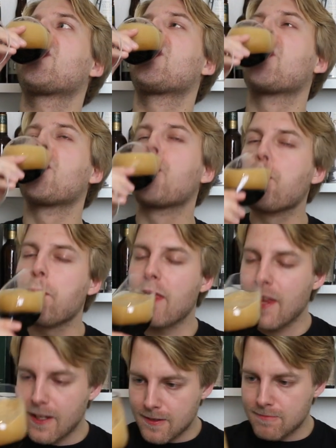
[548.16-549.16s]
Mm.
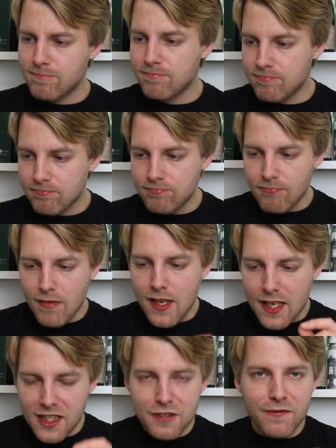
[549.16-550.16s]

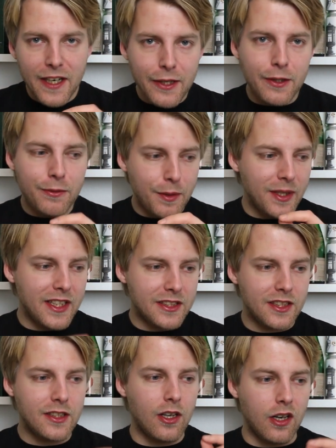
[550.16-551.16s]
It's very
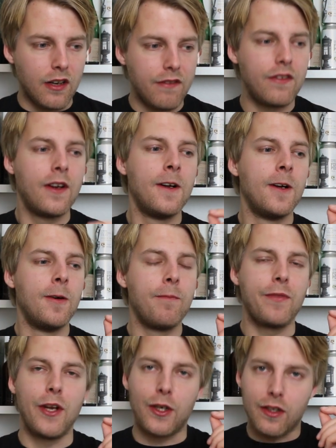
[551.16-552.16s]
reminiscent of
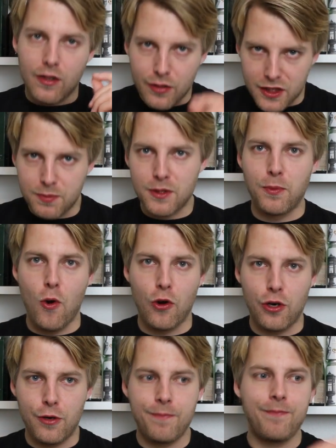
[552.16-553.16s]
their Christmas
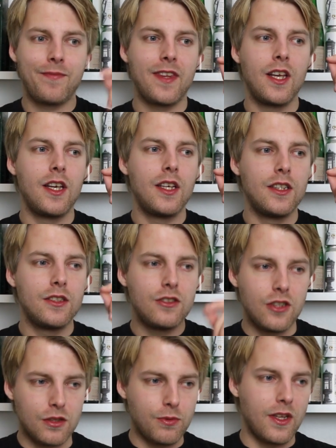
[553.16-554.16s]
porter,
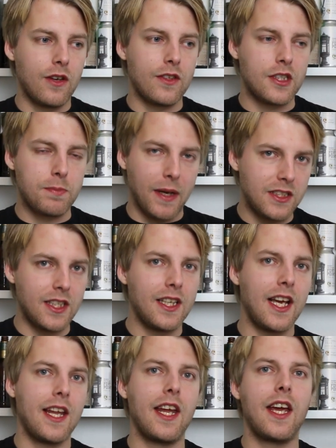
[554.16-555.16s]
just without the
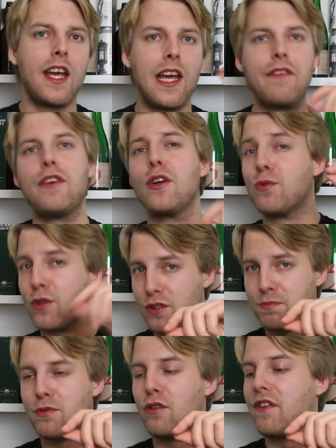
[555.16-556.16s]
spicing and a heavier
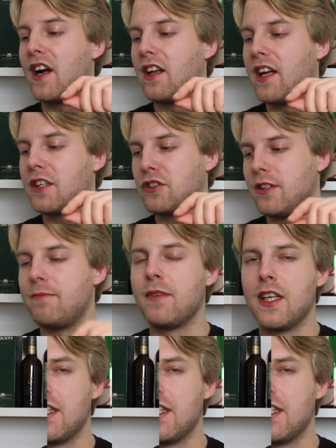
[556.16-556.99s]
roast profile actually.